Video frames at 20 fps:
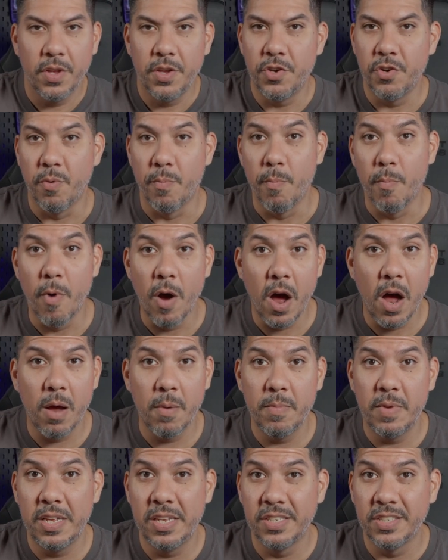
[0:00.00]
your
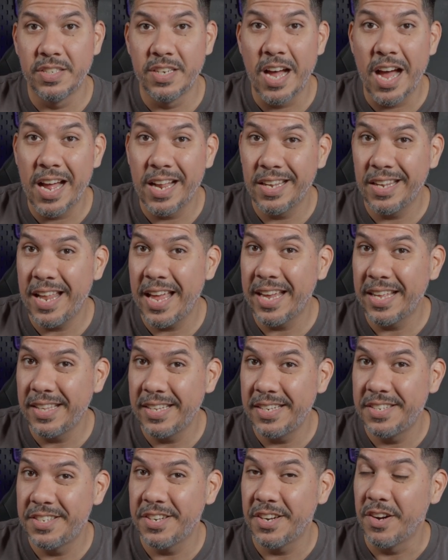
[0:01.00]
mom is not
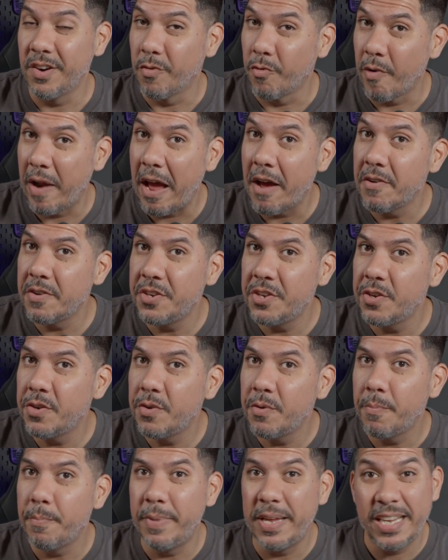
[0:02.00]
likely to ground
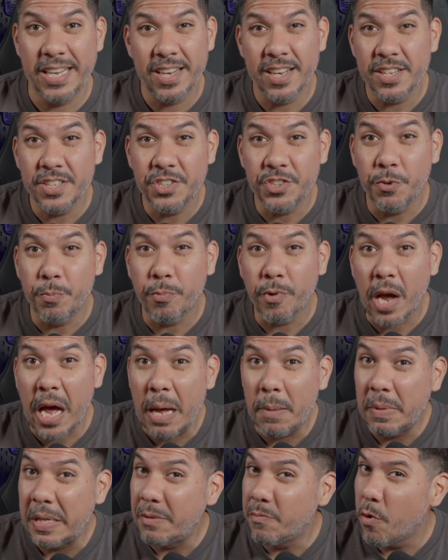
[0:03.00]
you because you
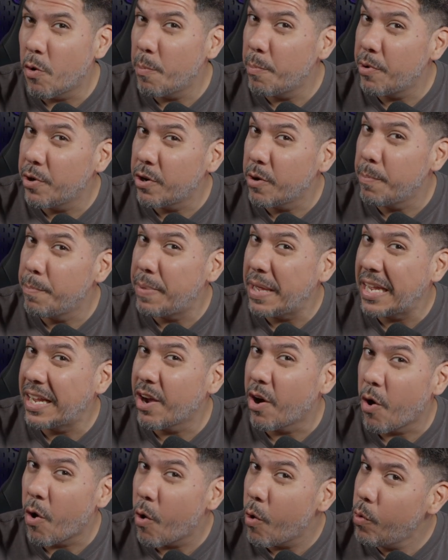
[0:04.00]
probably won't put a big
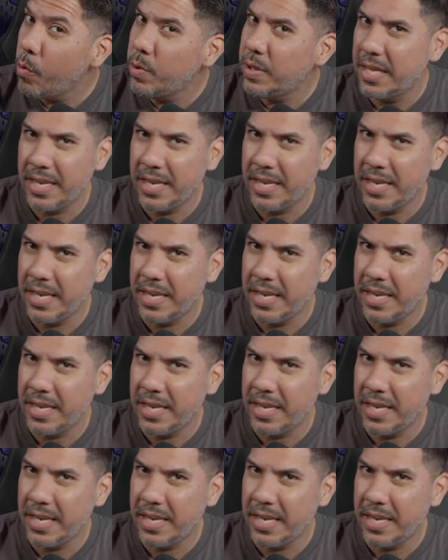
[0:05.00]
hole